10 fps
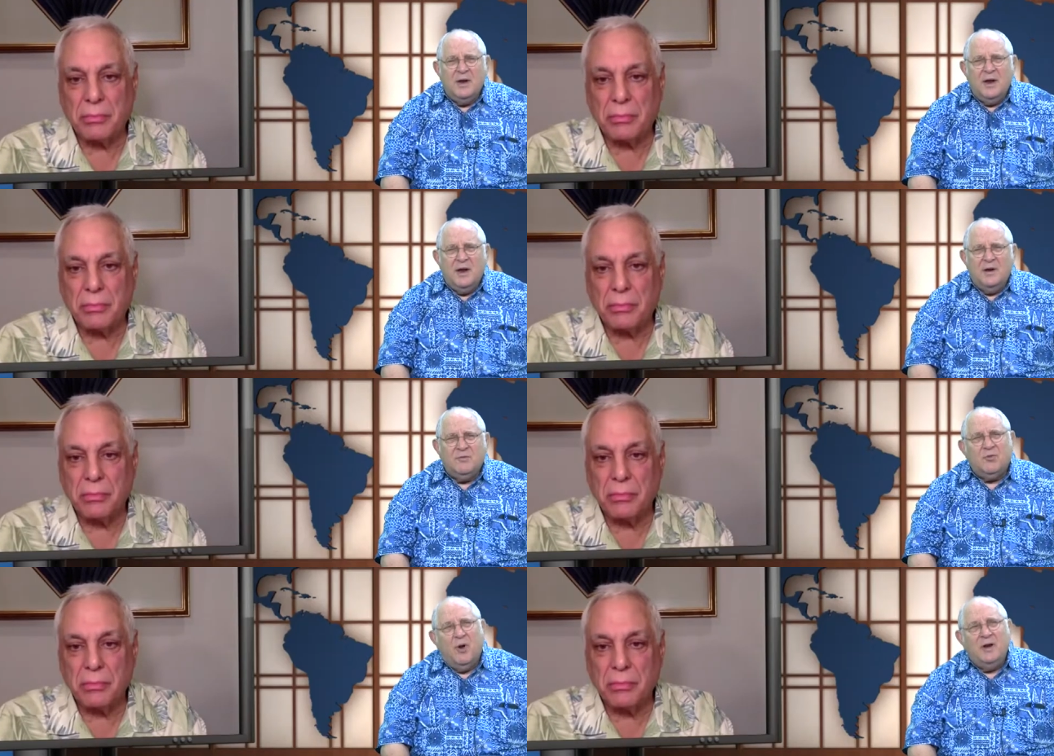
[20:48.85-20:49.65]

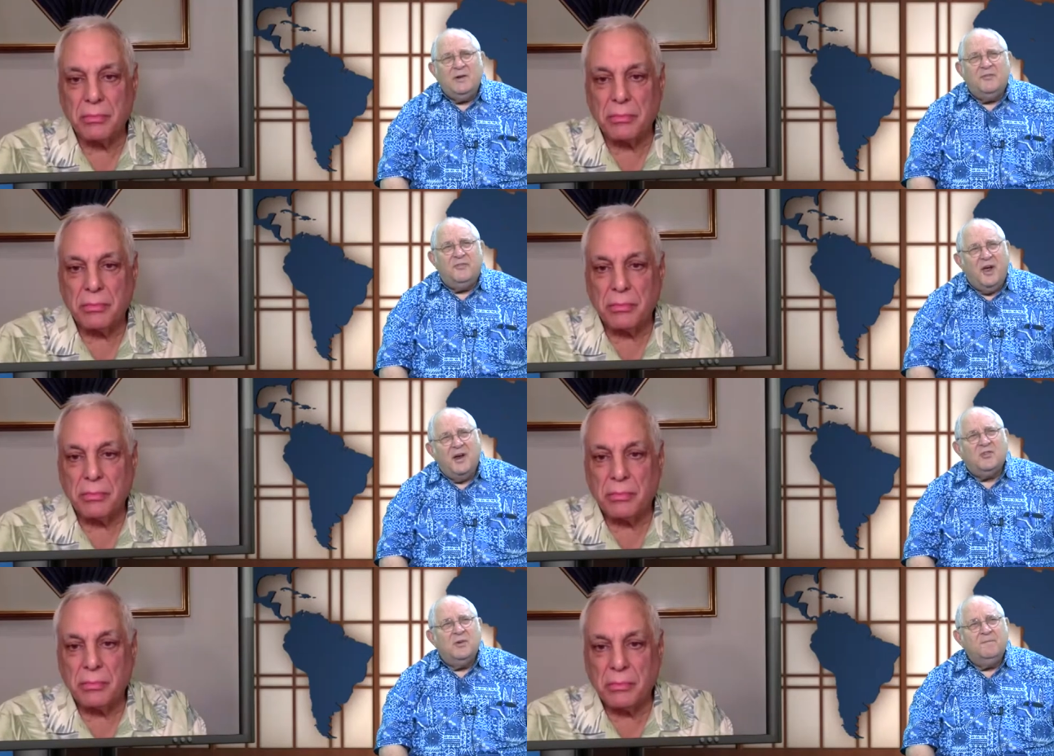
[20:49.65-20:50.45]
Speaker 1: and trying to
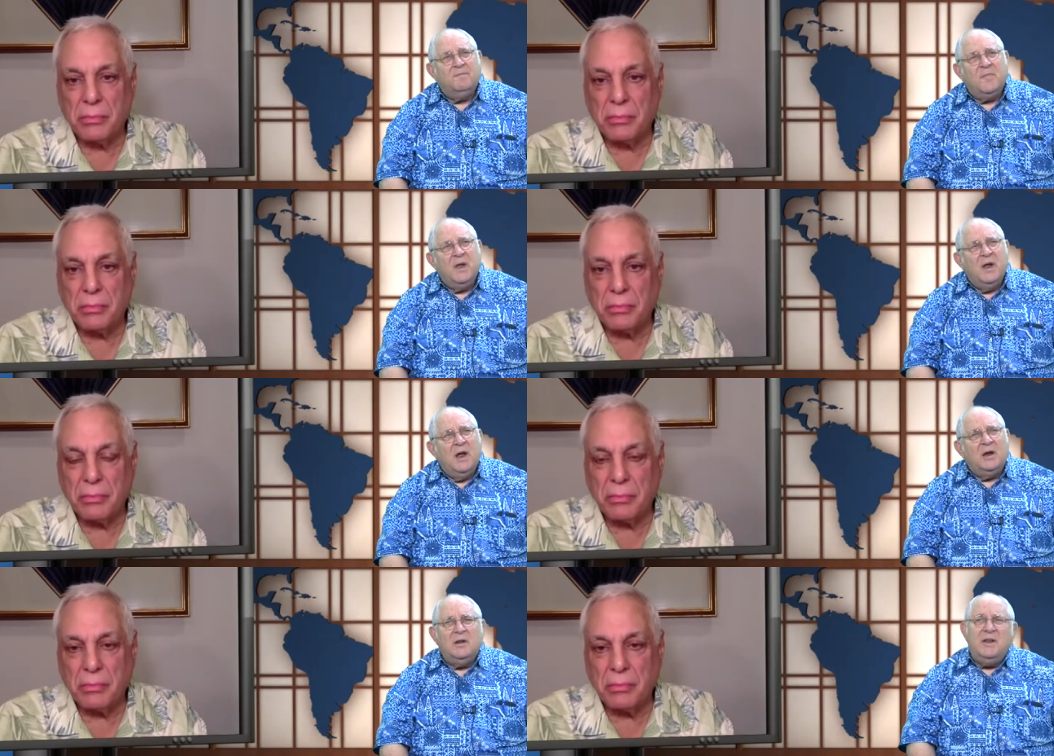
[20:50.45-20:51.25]
fashion
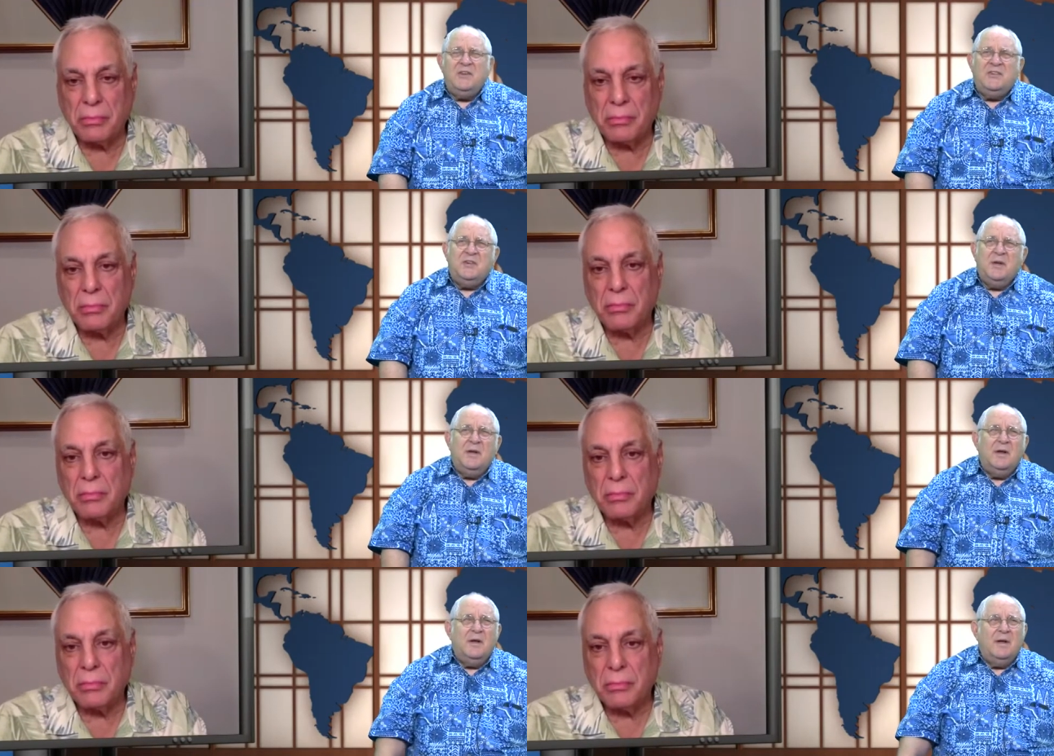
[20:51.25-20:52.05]
at least,
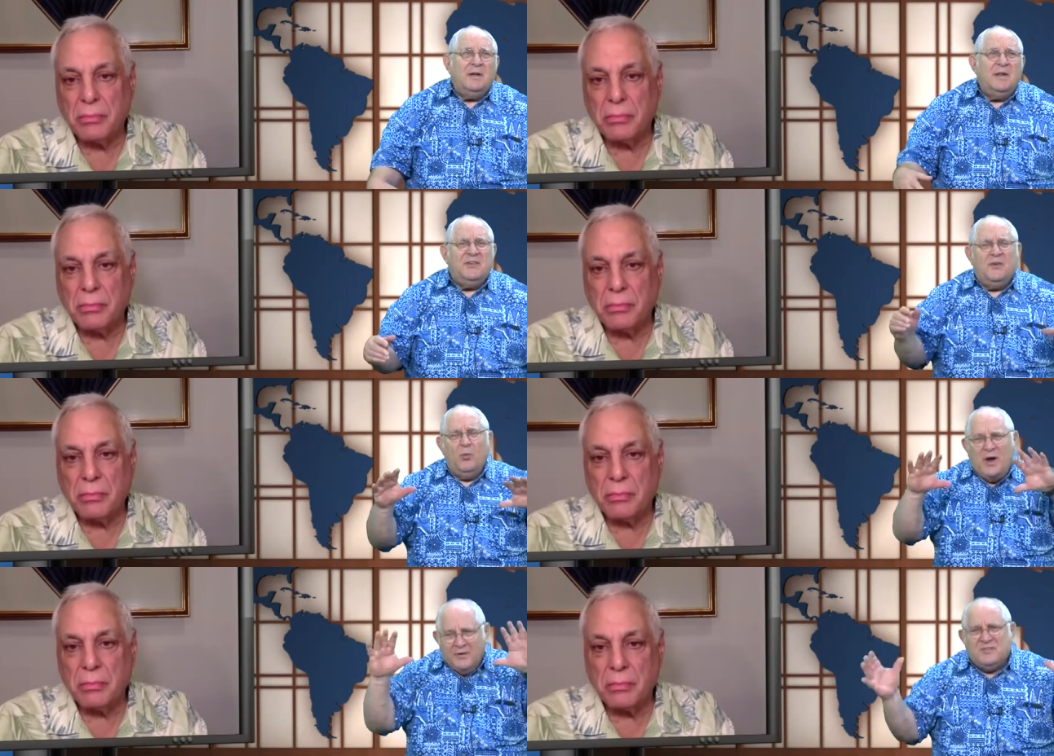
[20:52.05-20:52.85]
uh, at least a
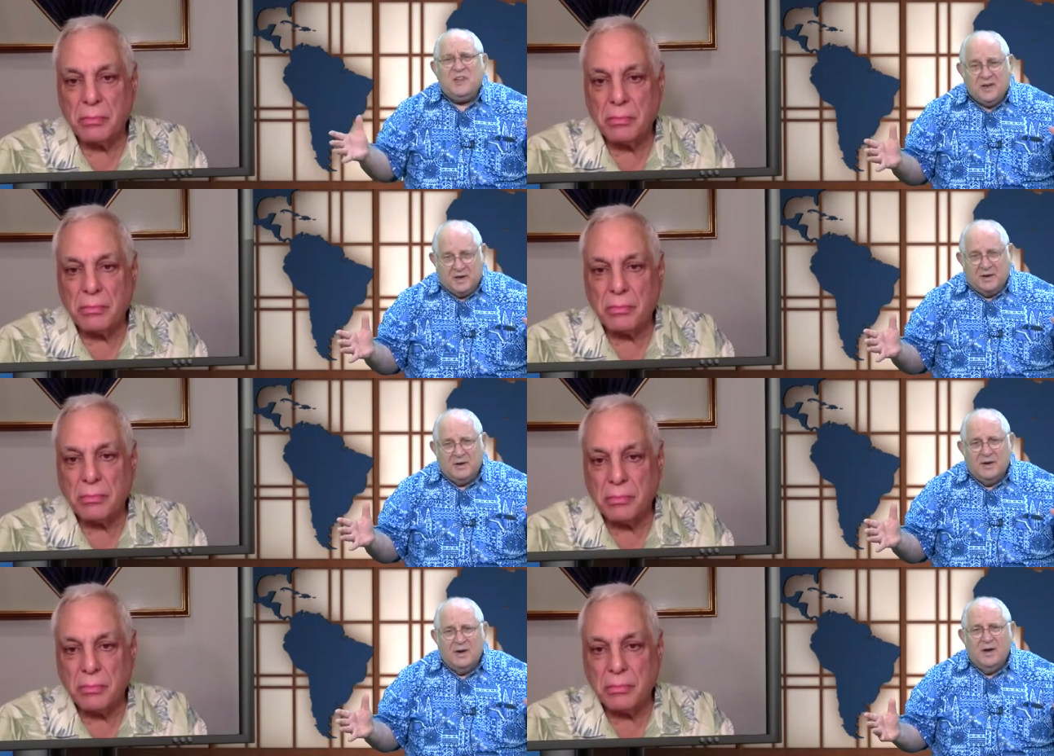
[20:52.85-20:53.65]
way of thinking
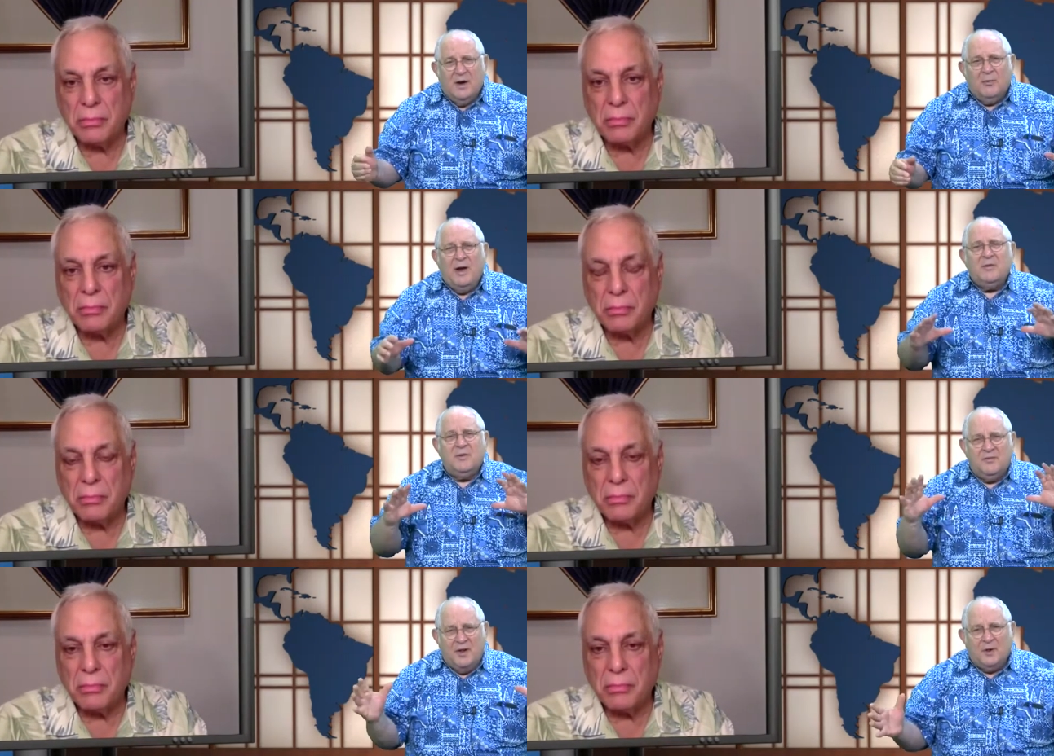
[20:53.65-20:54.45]
around
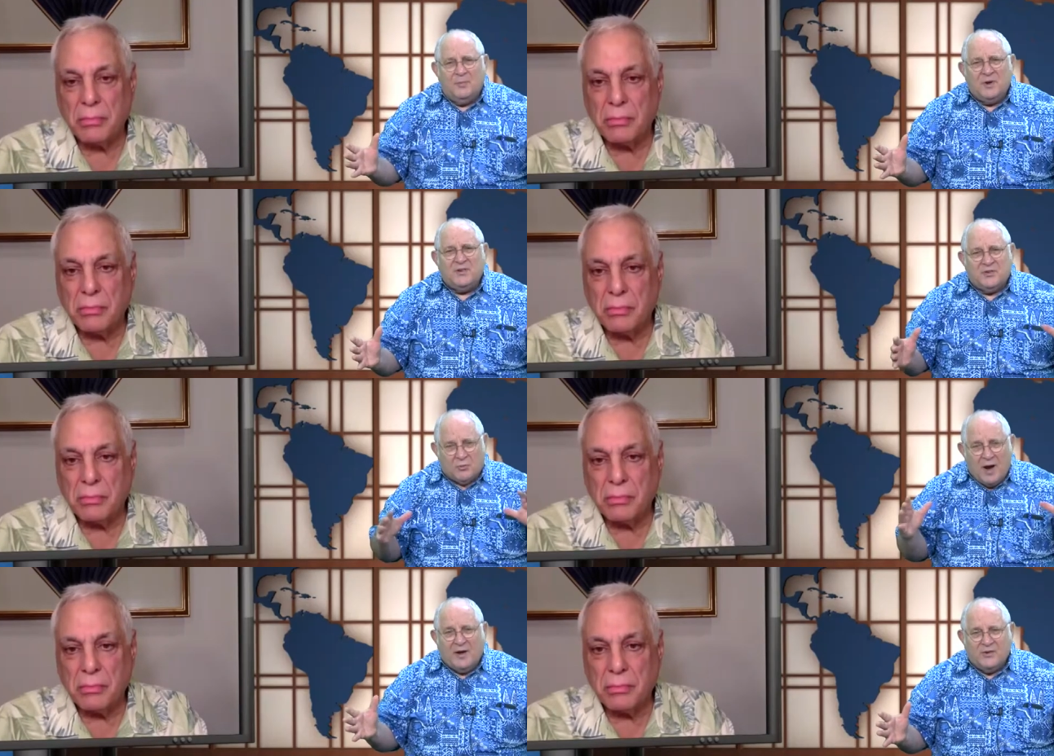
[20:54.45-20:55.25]
developing a
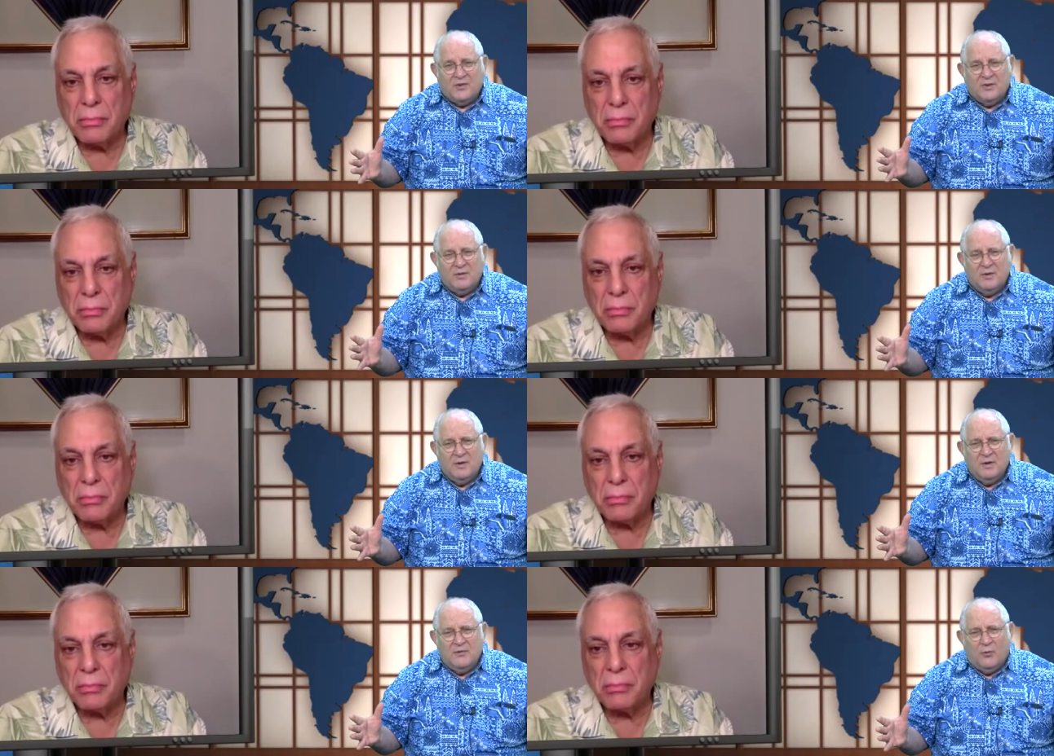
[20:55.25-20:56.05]
strategy
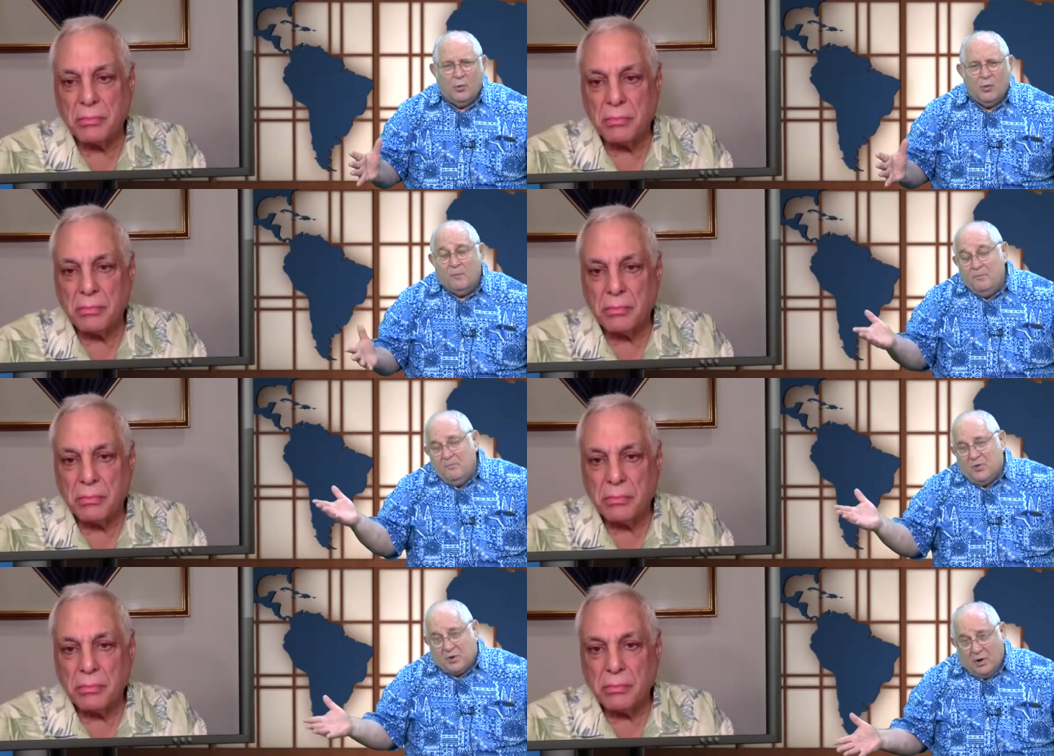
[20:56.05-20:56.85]
for
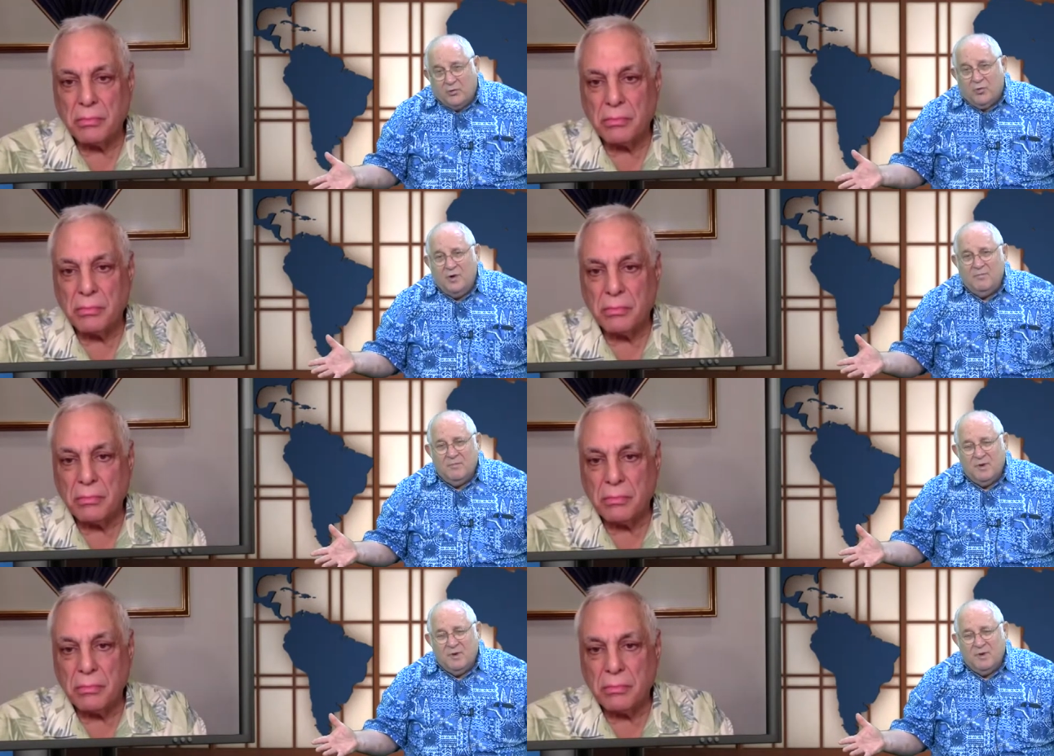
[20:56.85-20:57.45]
the country,